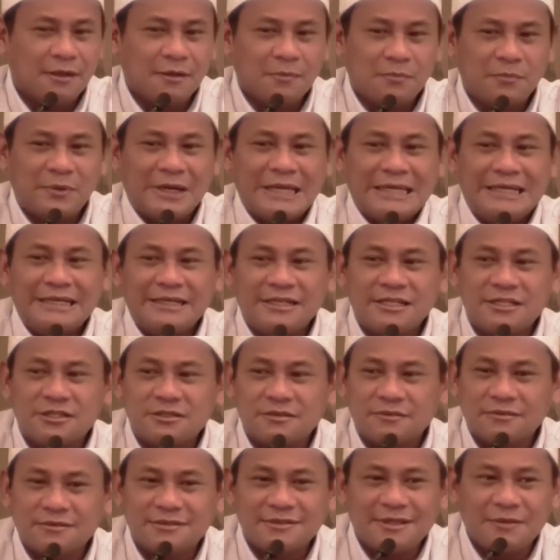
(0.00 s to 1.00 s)
Prayer
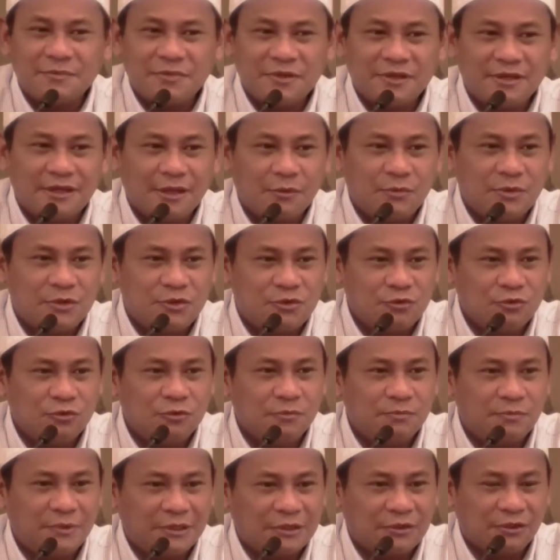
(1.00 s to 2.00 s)
is something that we
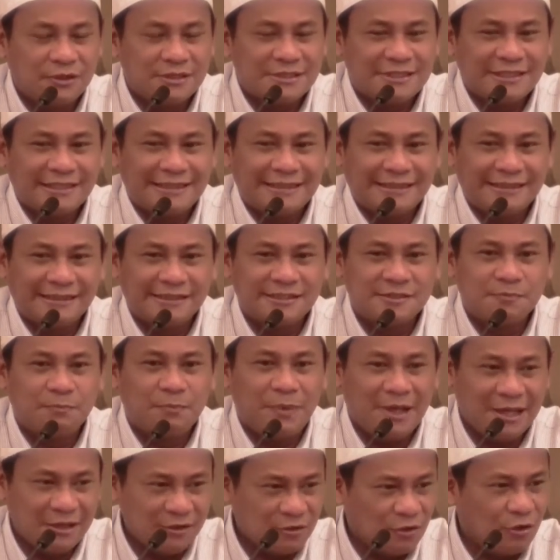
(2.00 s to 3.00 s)
do because it is
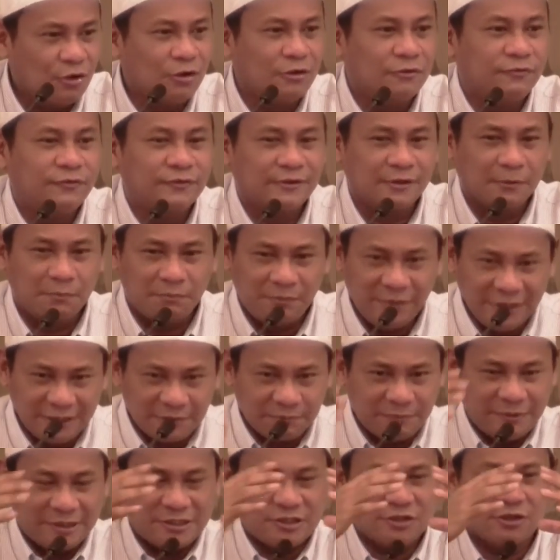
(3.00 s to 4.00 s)
part of the big
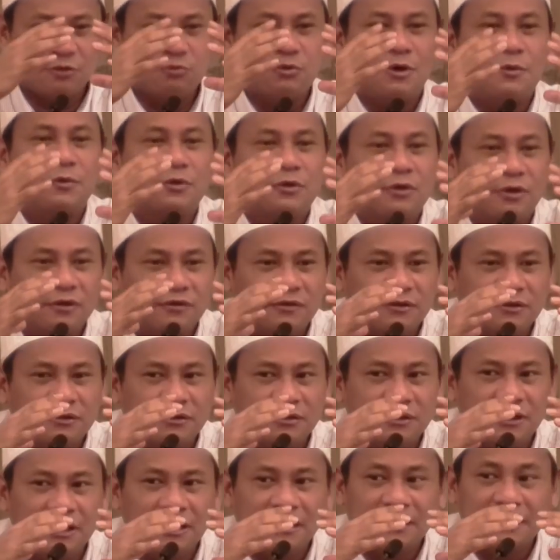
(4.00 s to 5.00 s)
picture of what we call
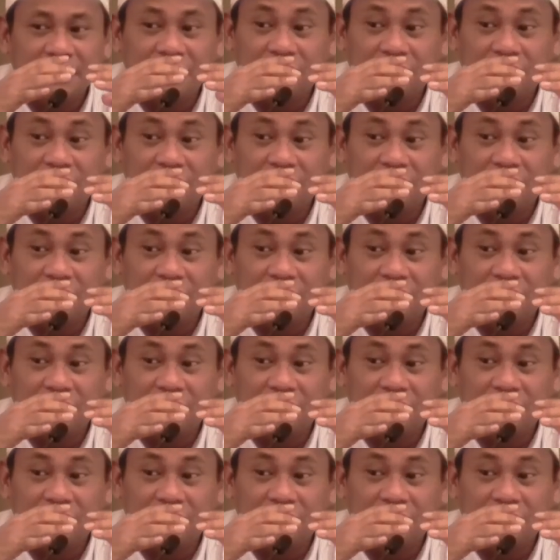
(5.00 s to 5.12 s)
zikrullah.